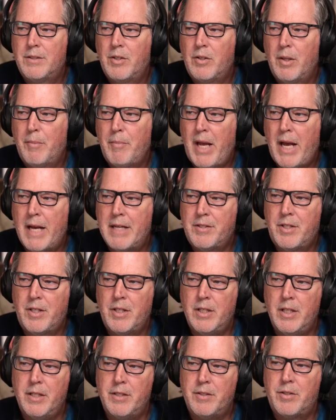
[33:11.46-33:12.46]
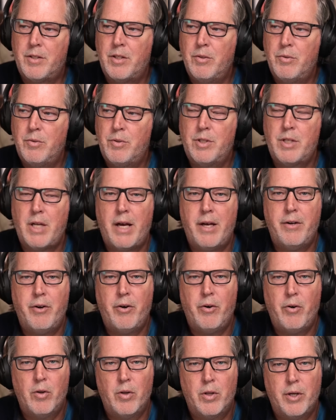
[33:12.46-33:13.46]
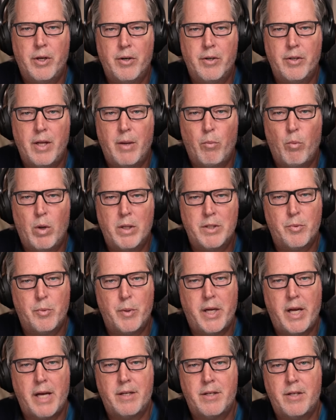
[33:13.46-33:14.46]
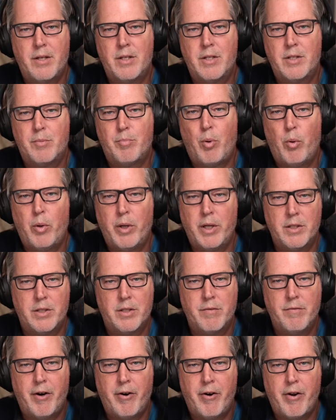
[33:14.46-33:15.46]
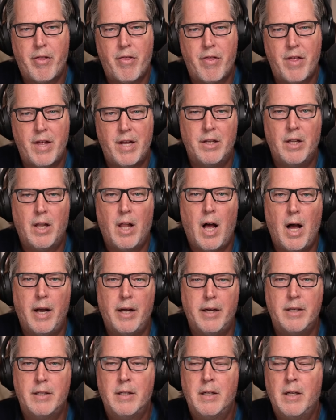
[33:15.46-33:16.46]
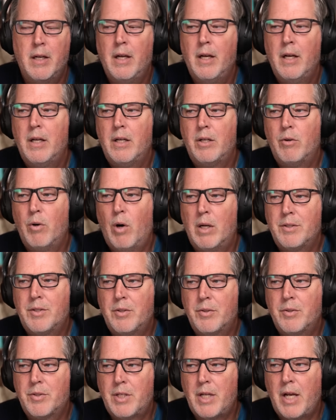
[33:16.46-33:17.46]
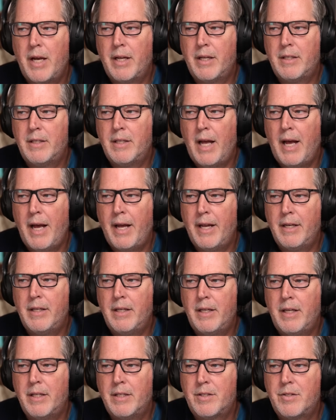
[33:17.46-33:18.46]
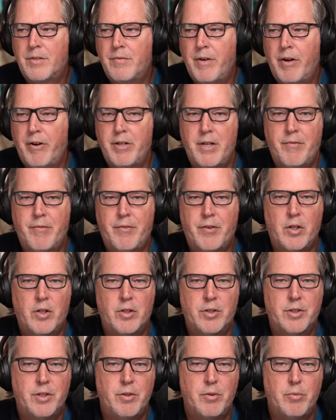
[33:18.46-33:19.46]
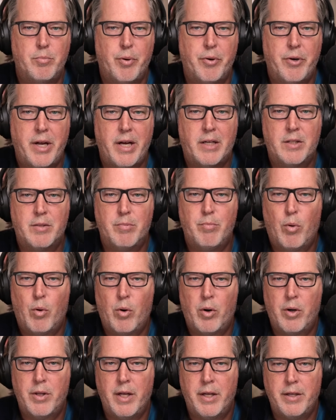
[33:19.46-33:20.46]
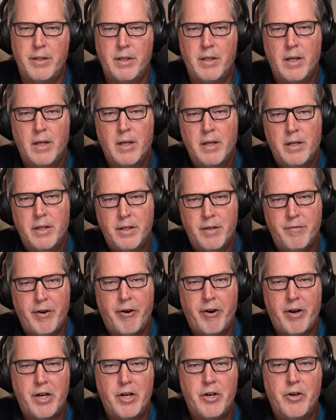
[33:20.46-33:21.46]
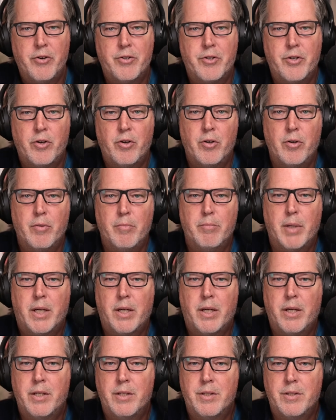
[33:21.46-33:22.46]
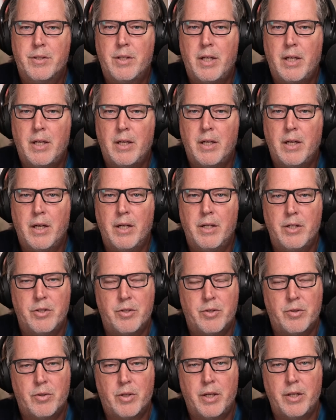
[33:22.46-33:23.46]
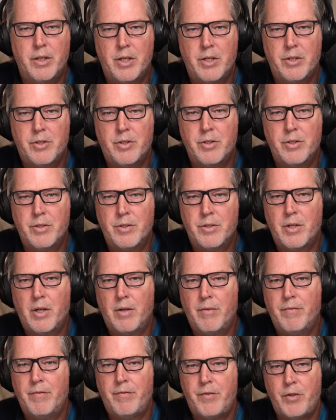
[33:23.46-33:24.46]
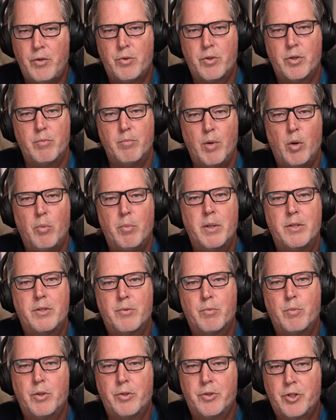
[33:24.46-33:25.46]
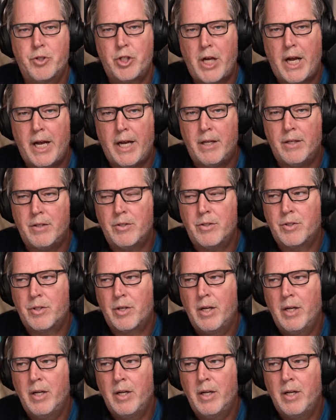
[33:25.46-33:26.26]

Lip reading: let me ask you this. You said earlier that once we get to this point, it's a very thin line. You also said that it's very difficult to predict more than the very near term because the initial conditions of future moments will change.